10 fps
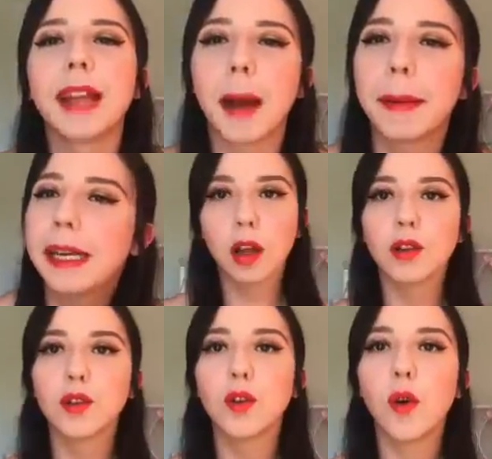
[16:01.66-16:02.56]
happy.
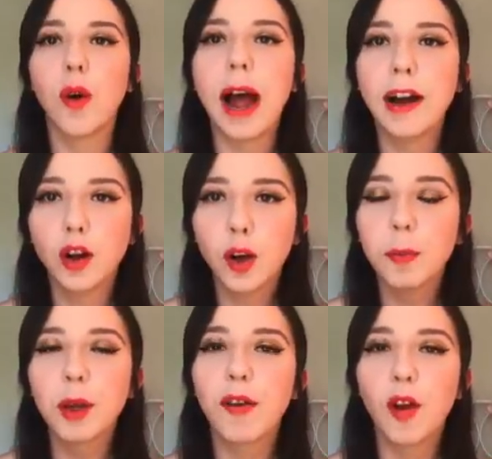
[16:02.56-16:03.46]
So I
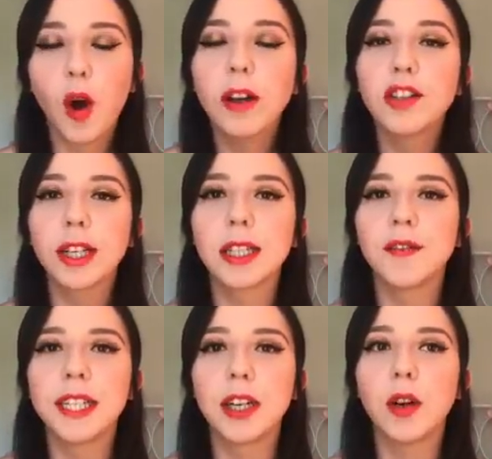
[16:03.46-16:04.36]
hope you have all enjoyed
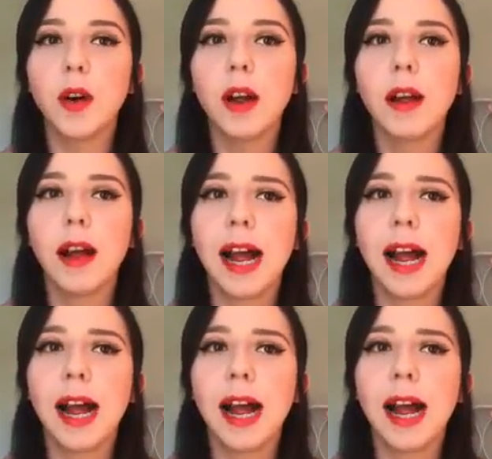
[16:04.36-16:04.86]
this video.